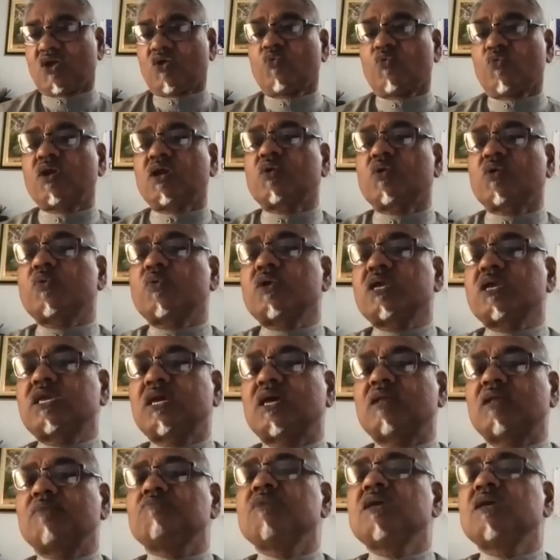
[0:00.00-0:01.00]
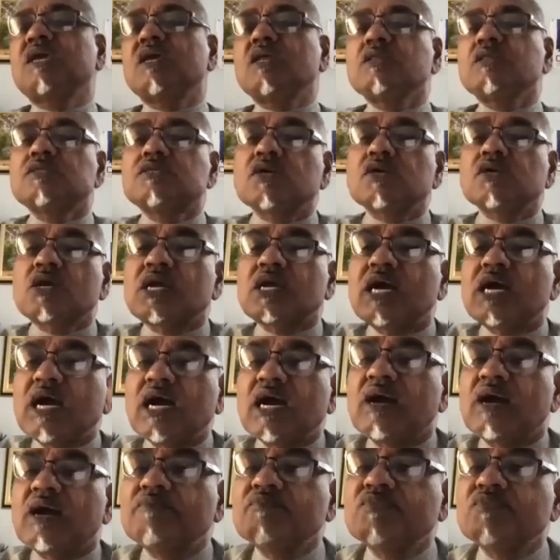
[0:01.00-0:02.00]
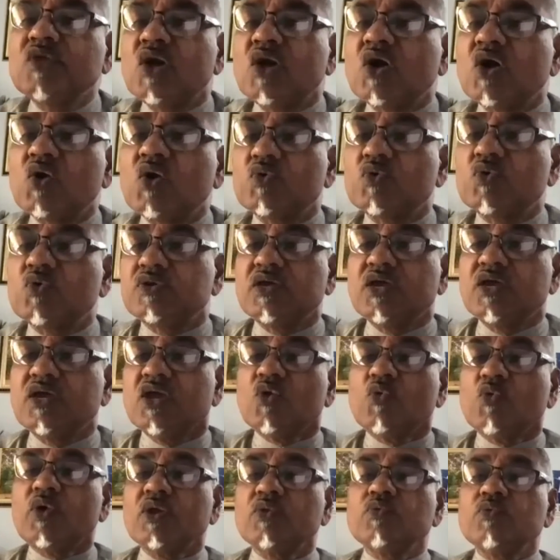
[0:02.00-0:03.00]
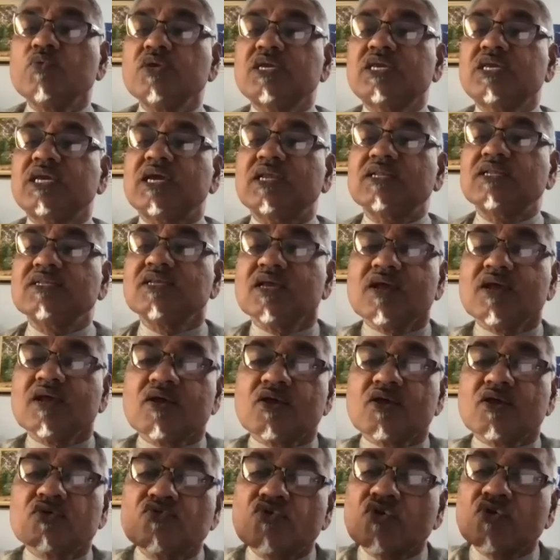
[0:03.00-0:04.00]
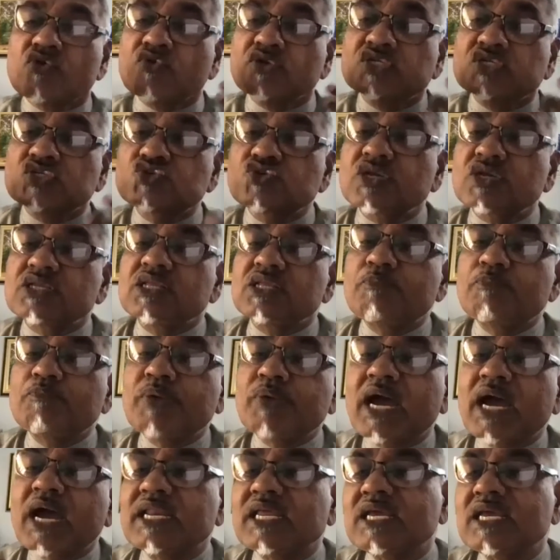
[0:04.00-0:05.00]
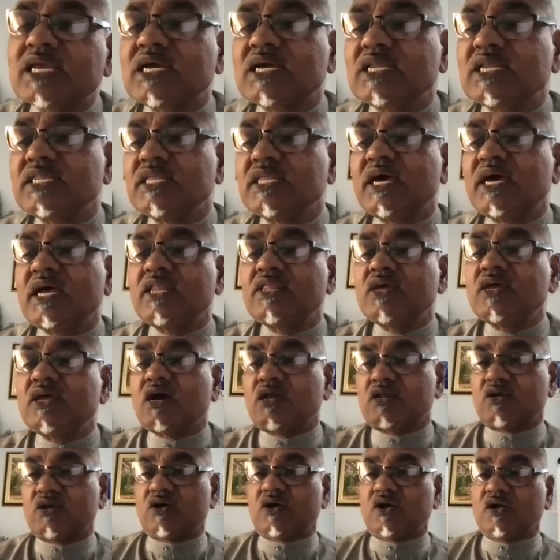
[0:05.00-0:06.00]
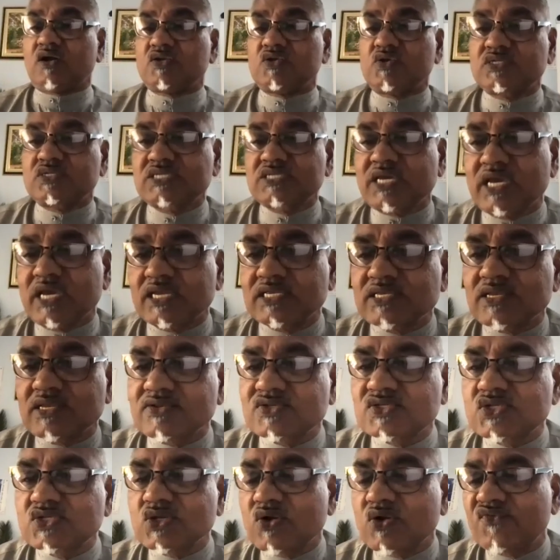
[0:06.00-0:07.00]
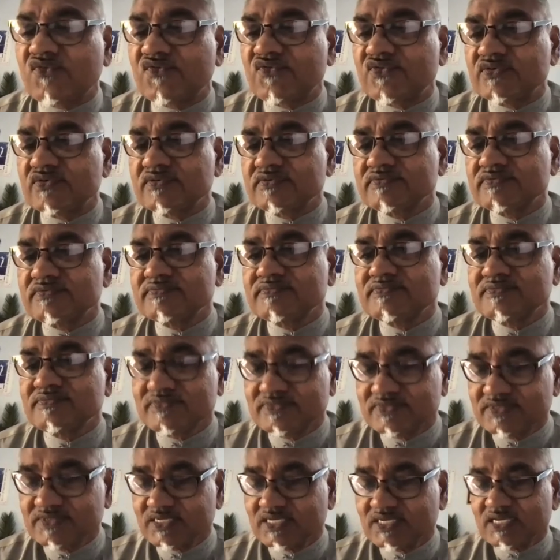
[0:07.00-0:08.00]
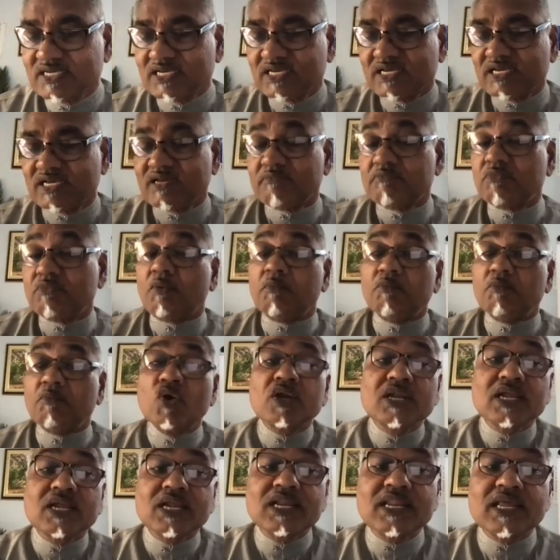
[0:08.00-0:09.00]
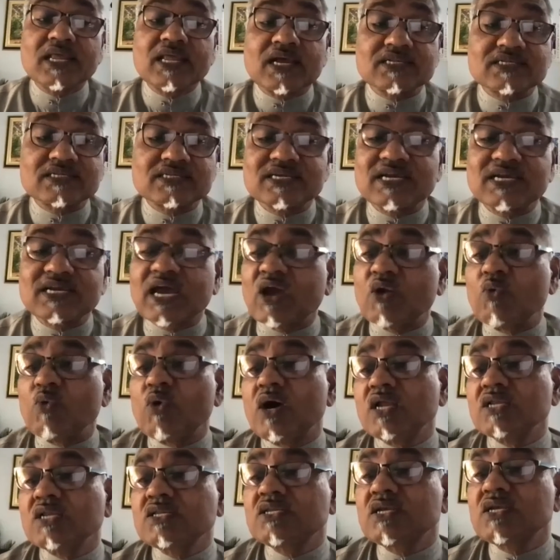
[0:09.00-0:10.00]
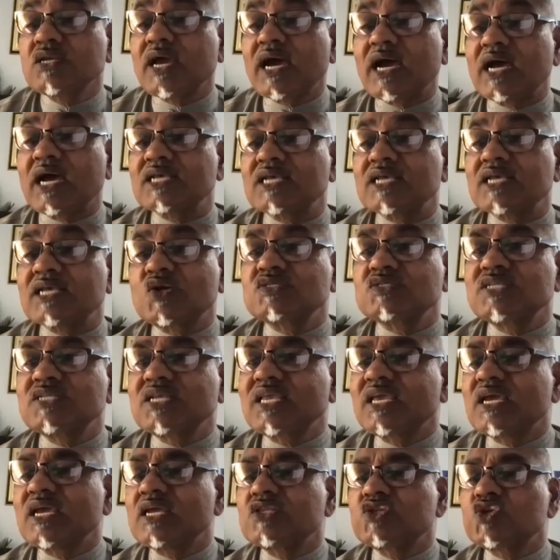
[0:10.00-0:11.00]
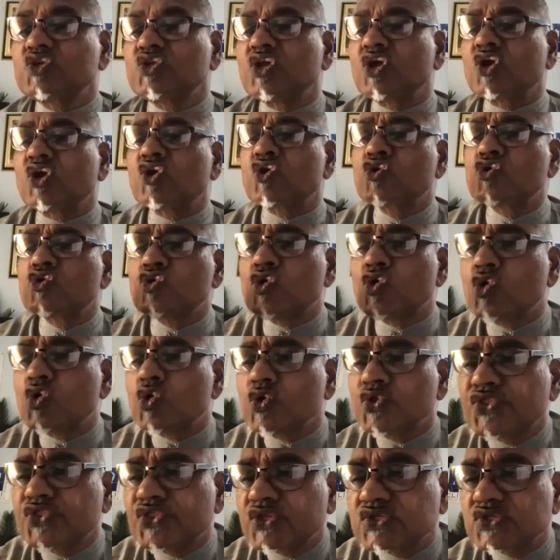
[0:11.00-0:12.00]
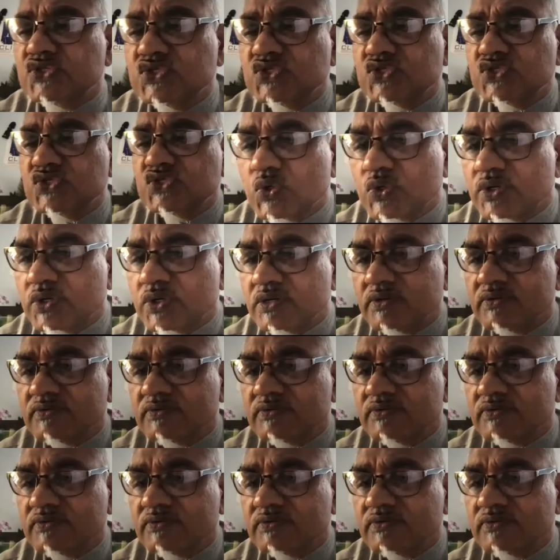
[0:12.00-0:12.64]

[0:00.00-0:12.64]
where we can begin to calm down, when we can restrict the panic and, and, and all those kinds of stuff. But more than that, I want to ask us to get to the growth zone,